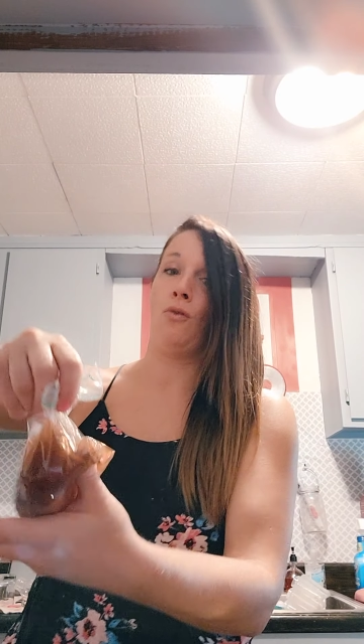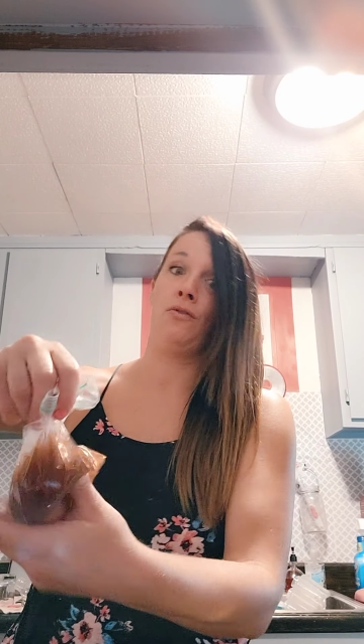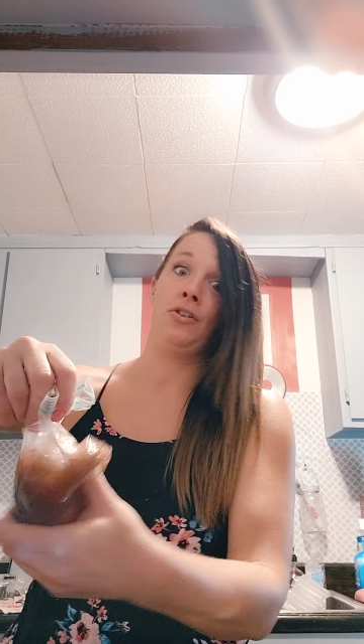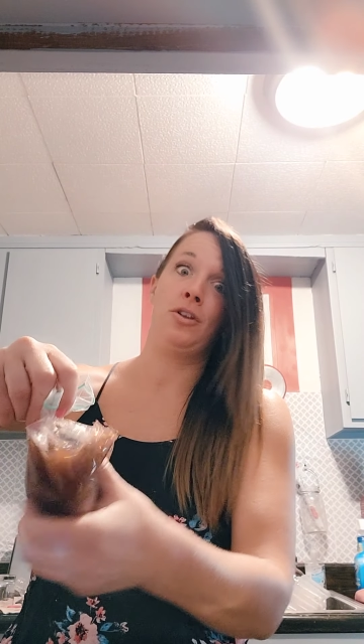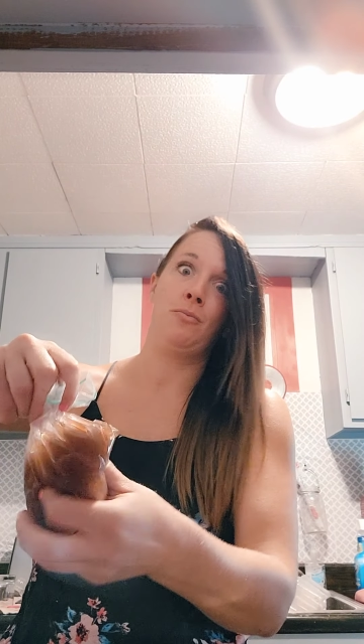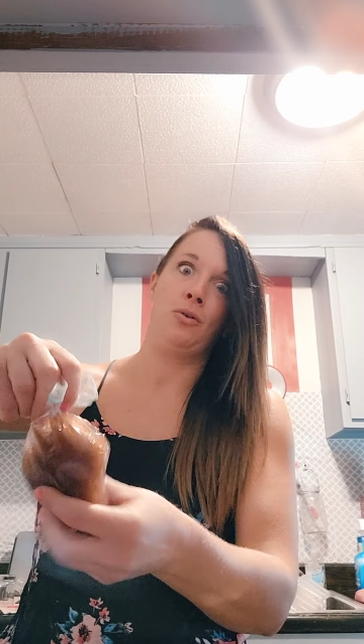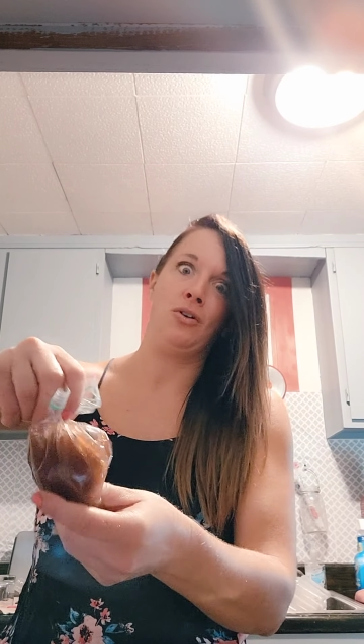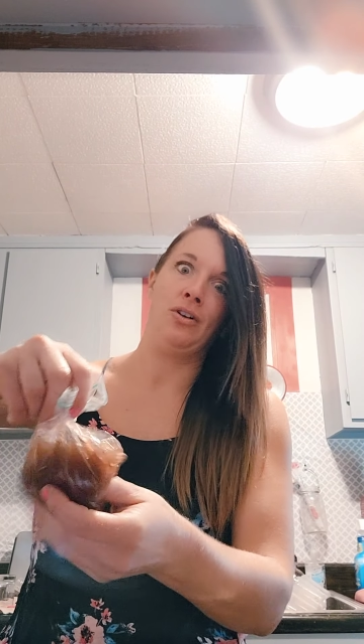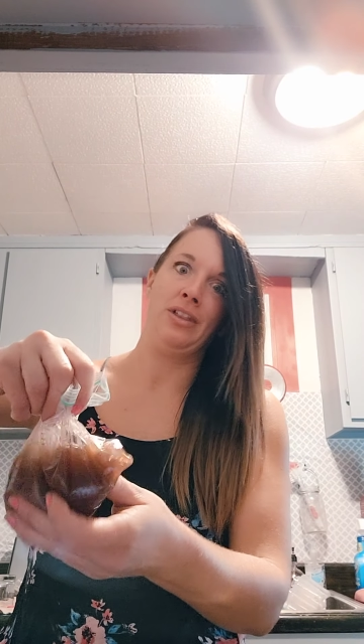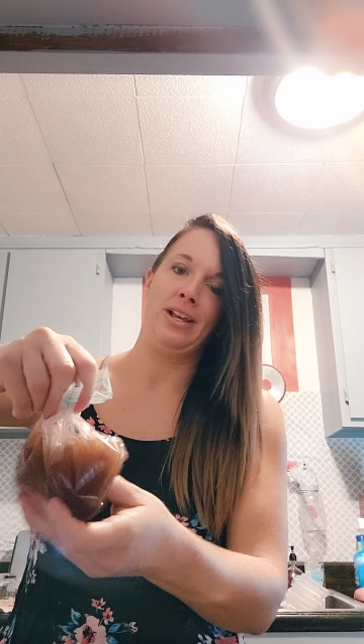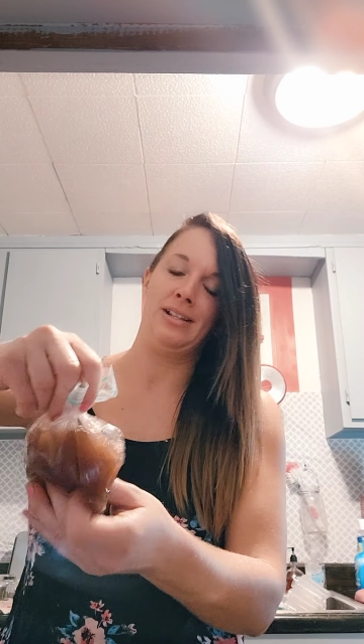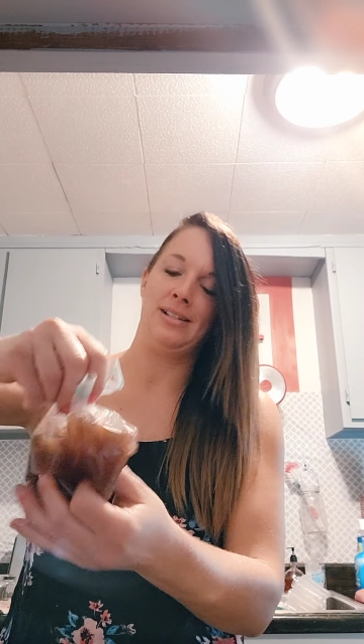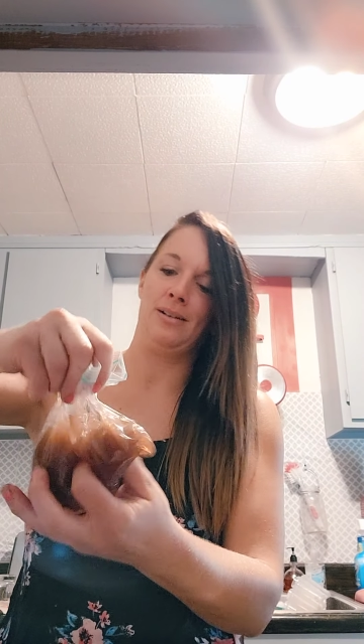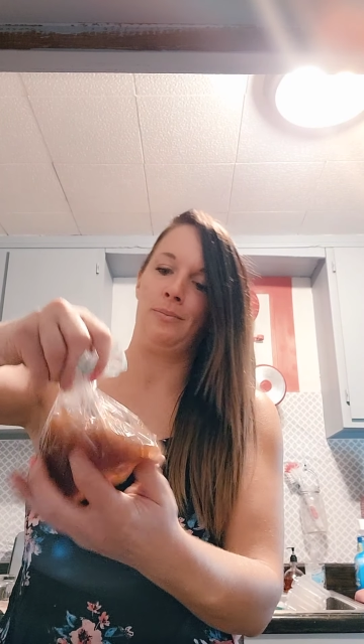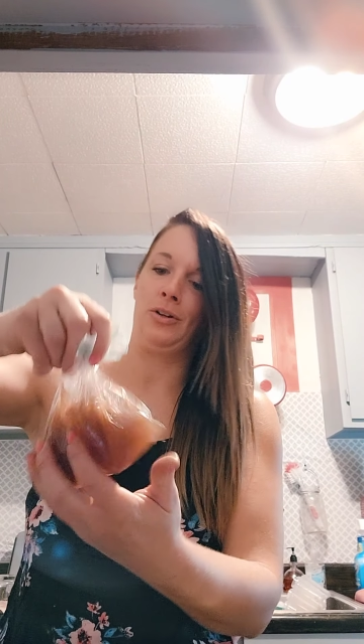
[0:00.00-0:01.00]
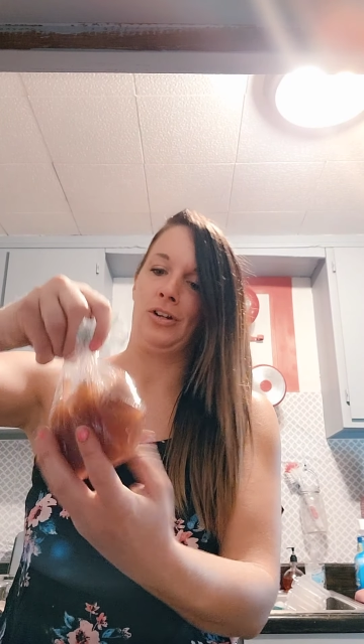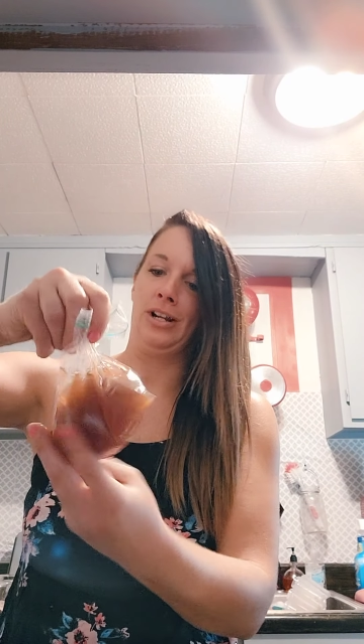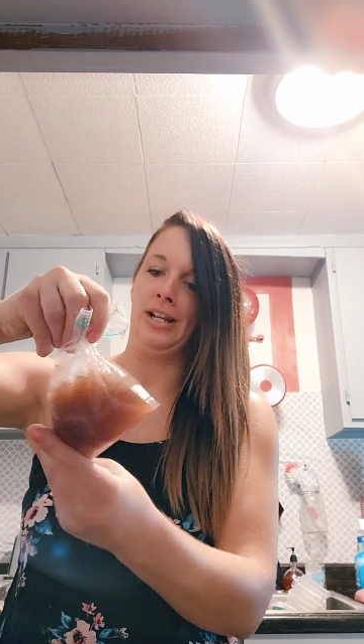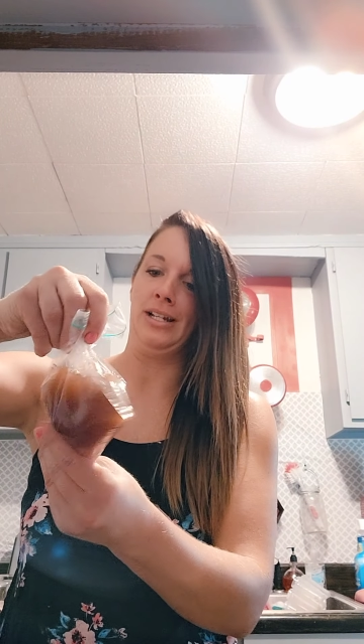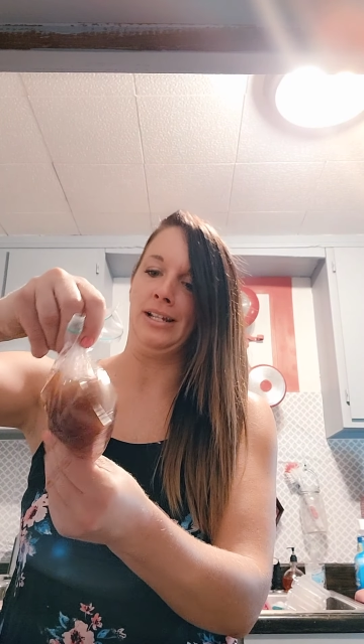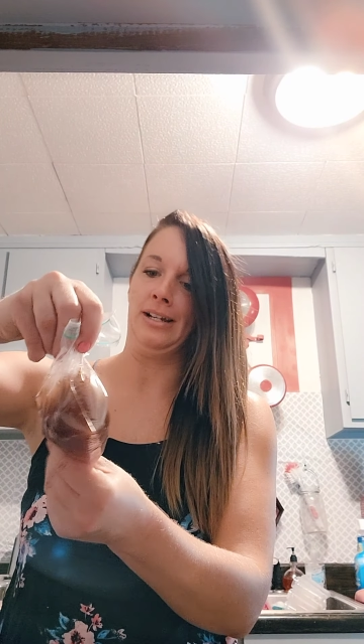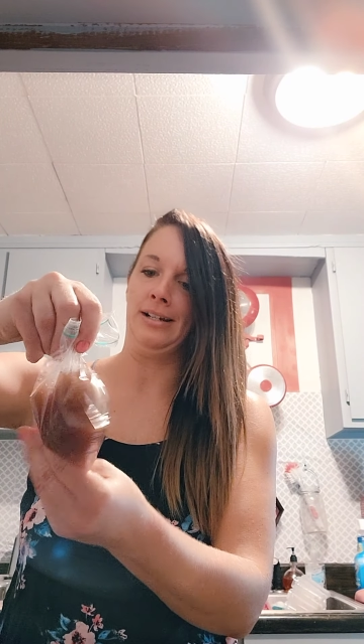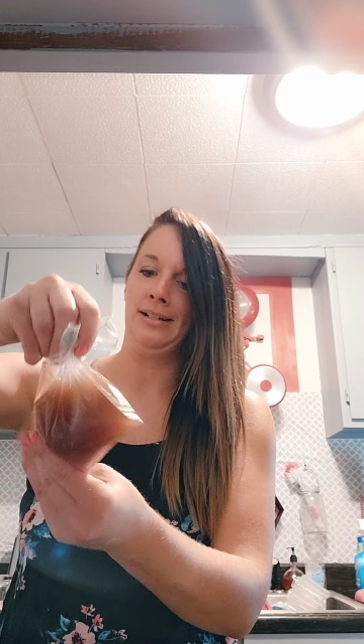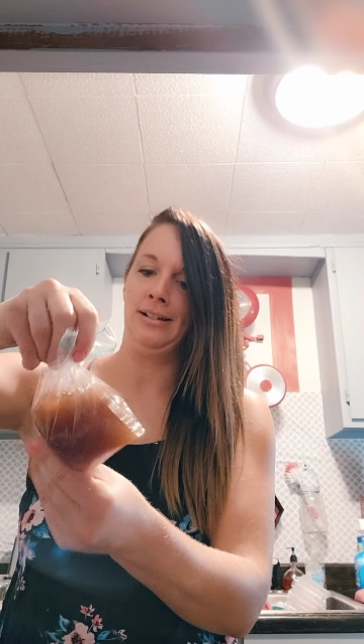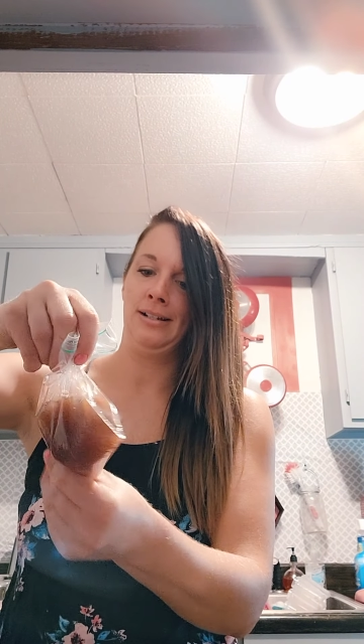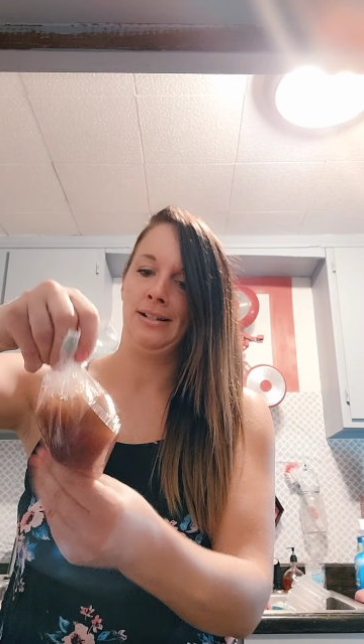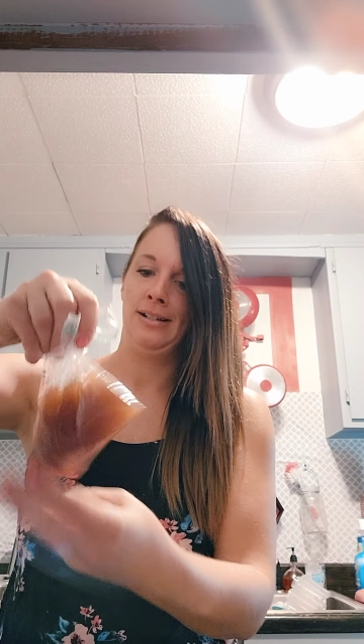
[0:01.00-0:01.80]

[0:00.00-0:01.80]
the bowl. That's a good idea.